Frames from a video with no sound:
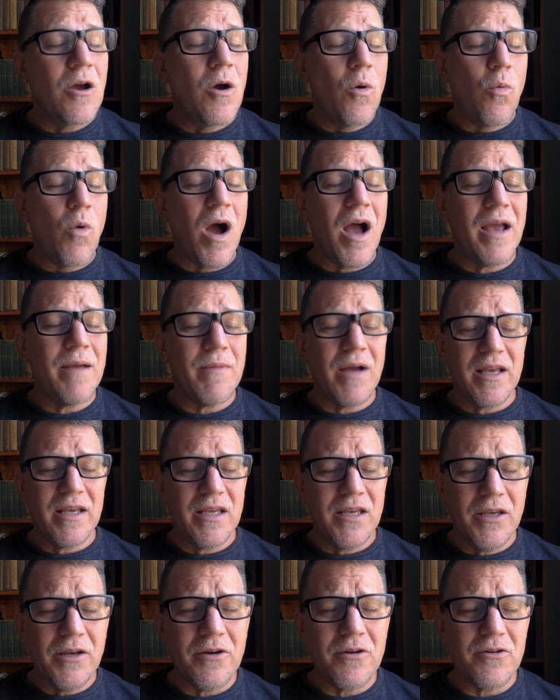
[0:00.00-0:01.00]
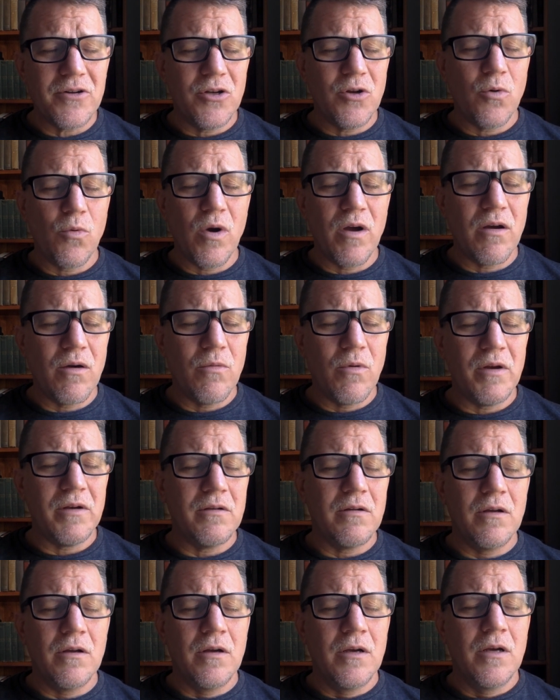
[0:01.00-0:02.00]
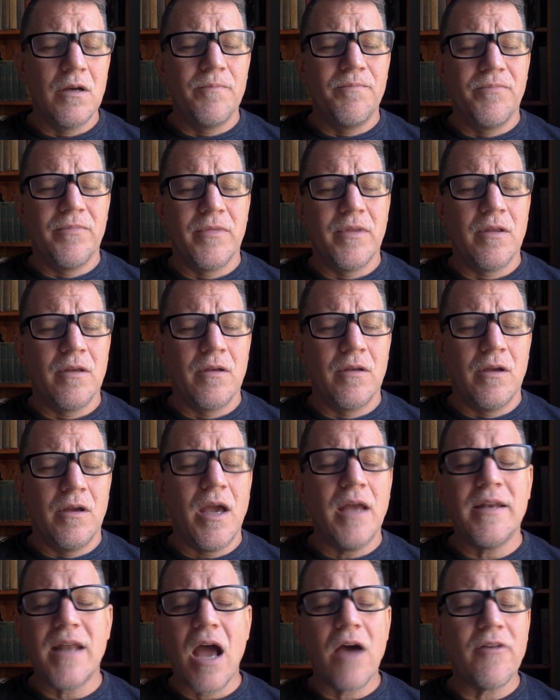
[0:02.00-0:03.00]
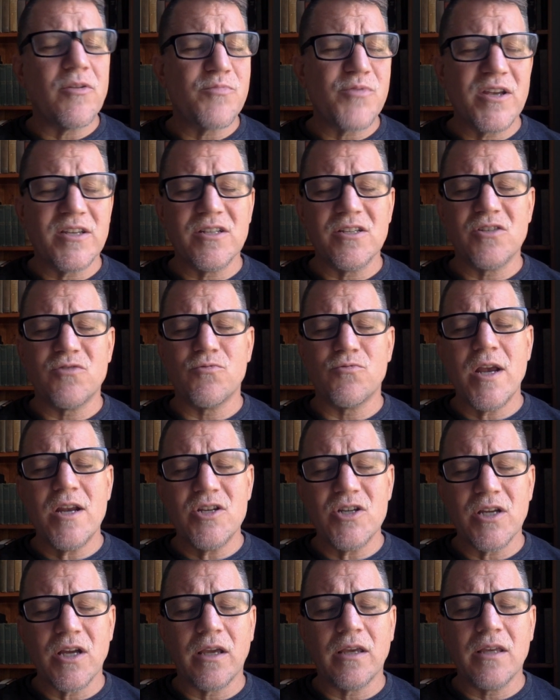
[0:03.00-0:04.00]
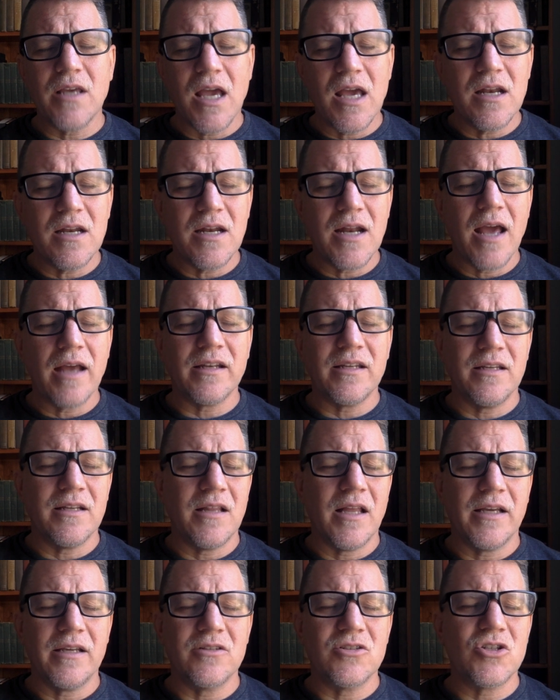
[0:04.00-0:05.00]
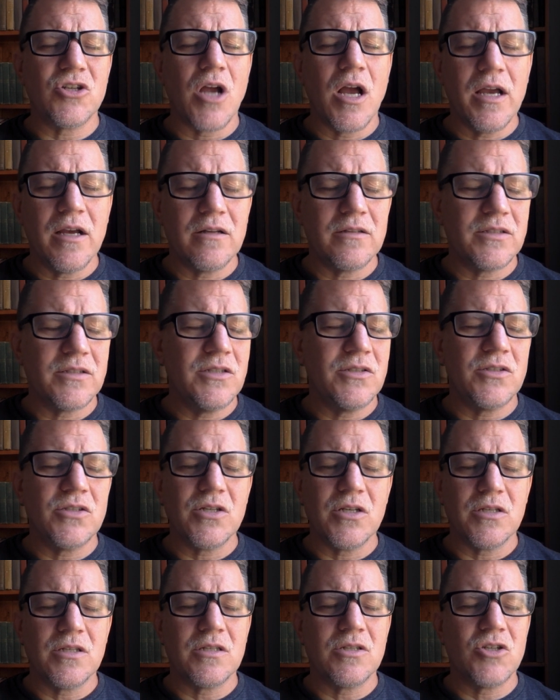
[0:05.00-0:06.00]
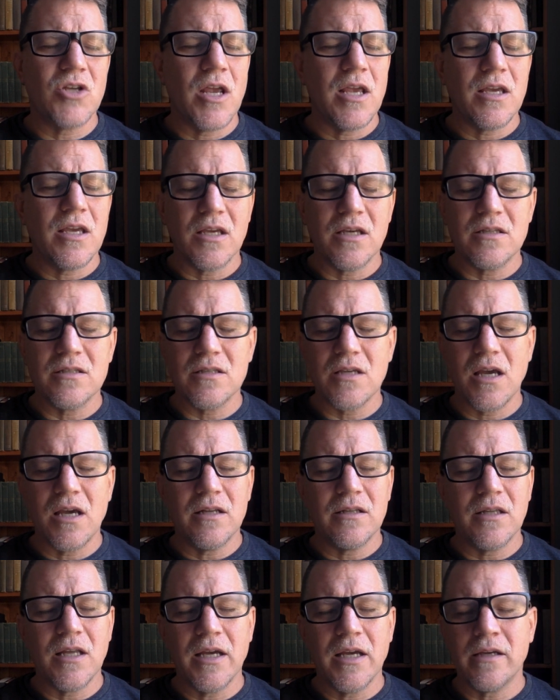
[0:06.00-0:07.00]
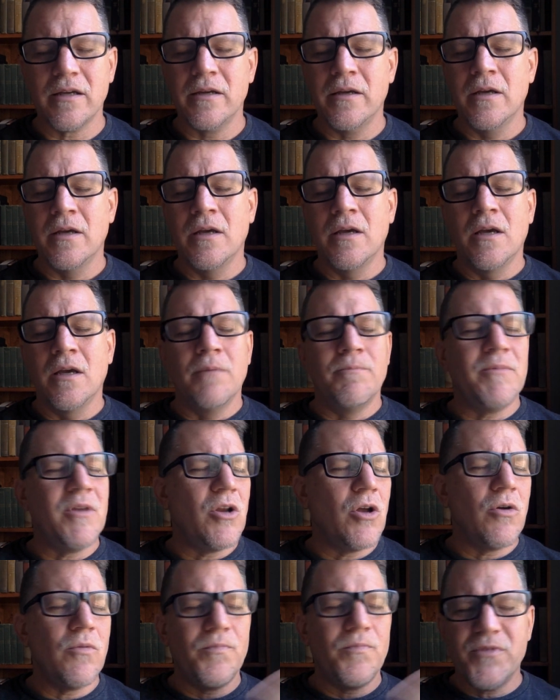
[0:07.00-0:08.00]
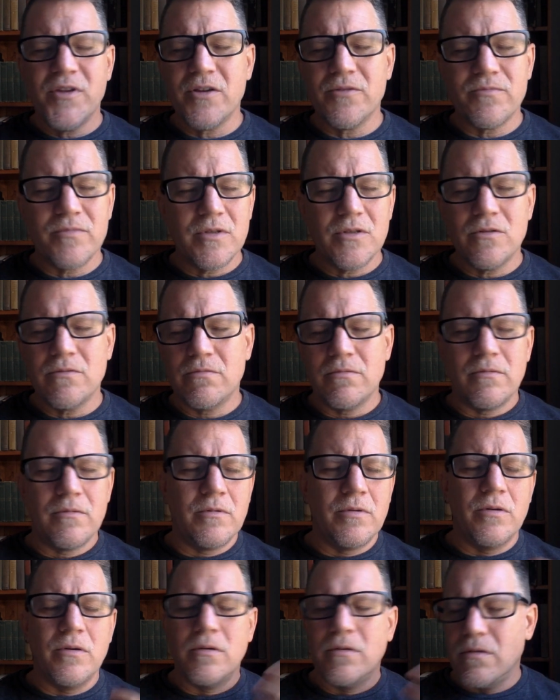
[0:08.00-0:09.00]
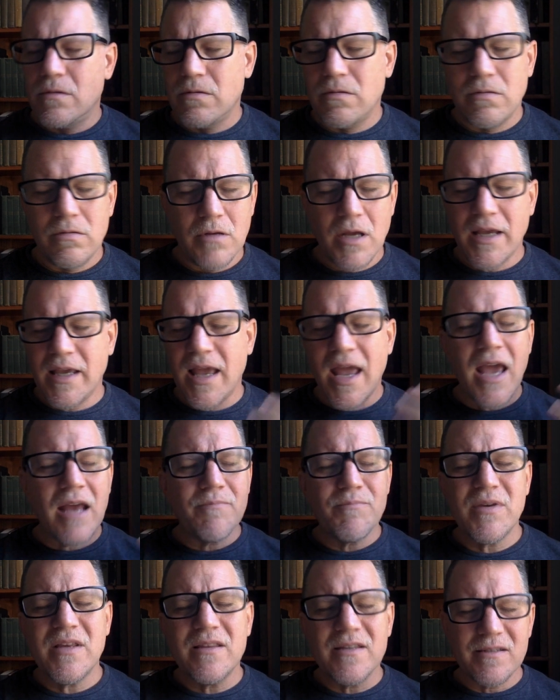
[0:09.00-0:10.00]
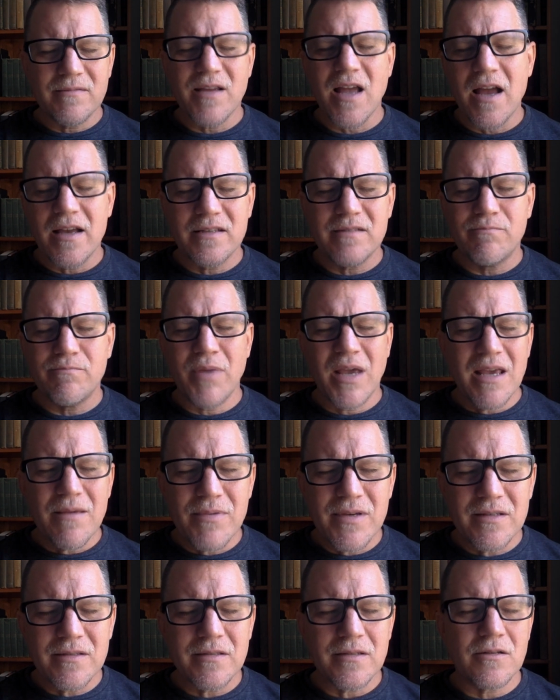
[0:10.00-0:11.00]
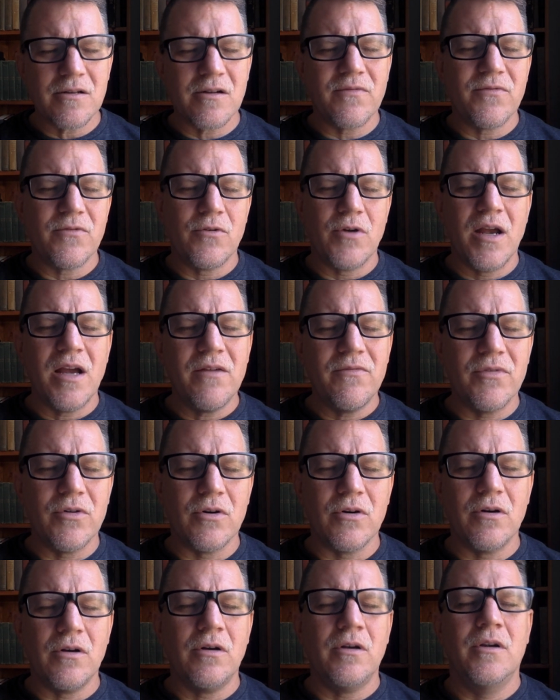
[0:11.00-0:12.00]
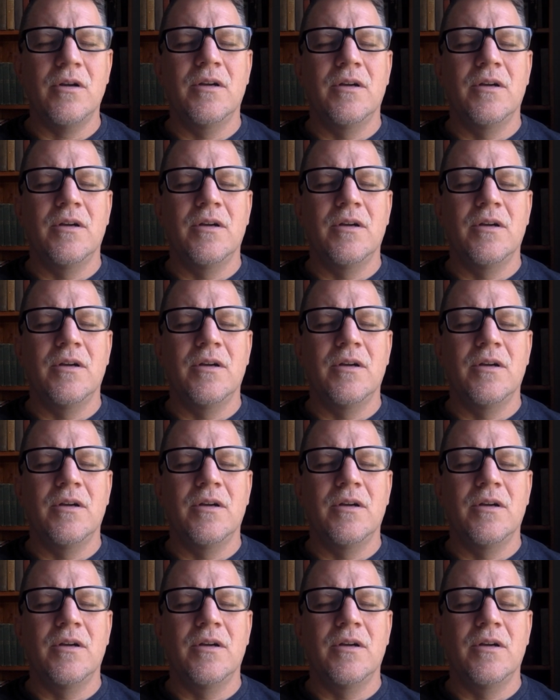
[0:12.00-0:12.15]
Why am I here? What? And now the president's raging again and acting like a child. He's just shaking his head like, I can't be this guy's babysitter forever.